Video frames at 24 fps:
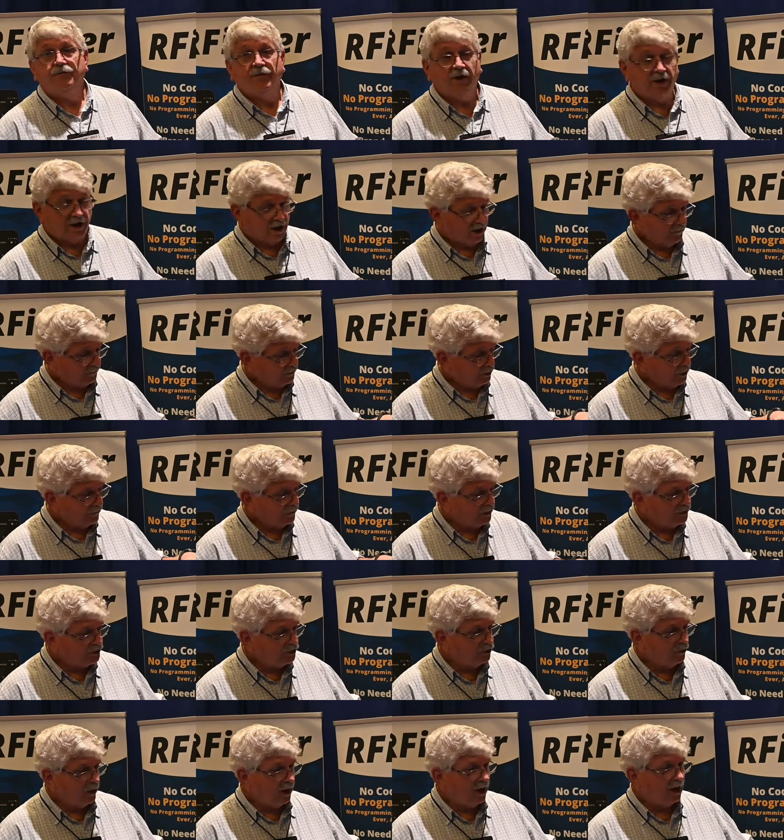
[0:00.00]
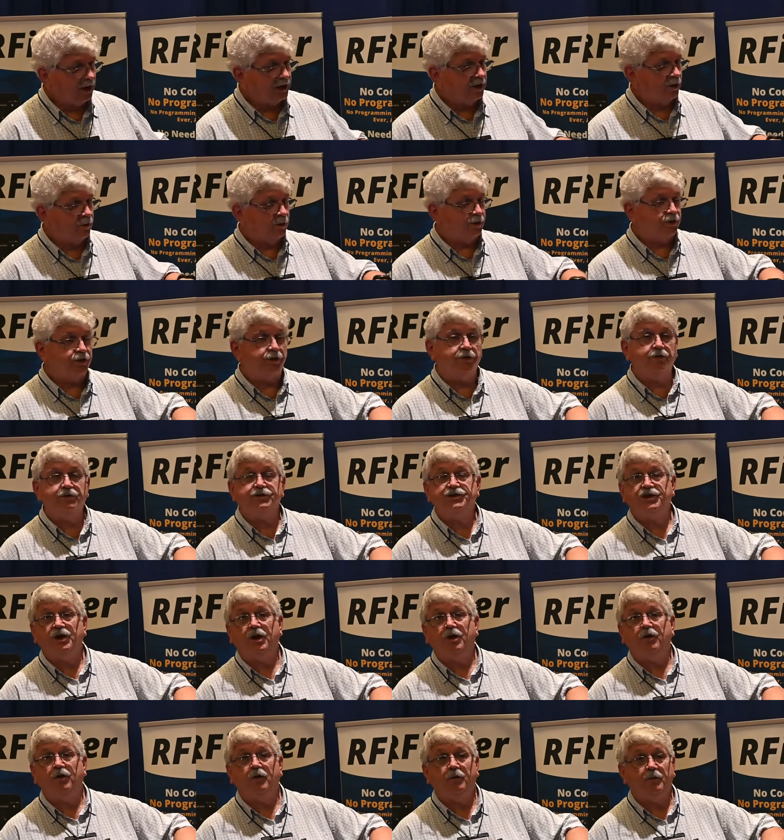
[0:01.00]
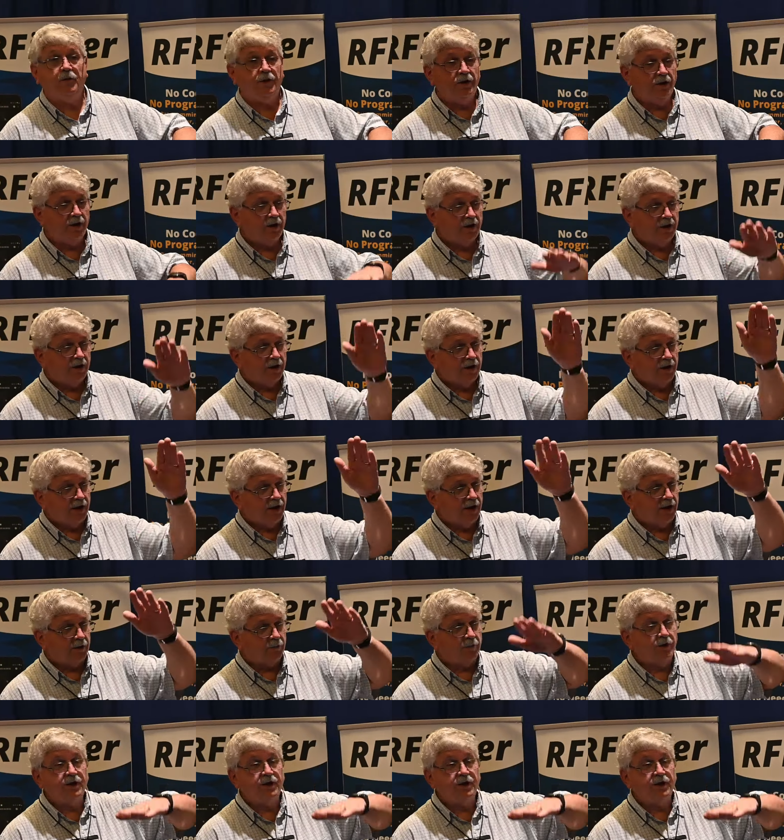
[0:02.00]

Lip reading: And after every track, it returns home and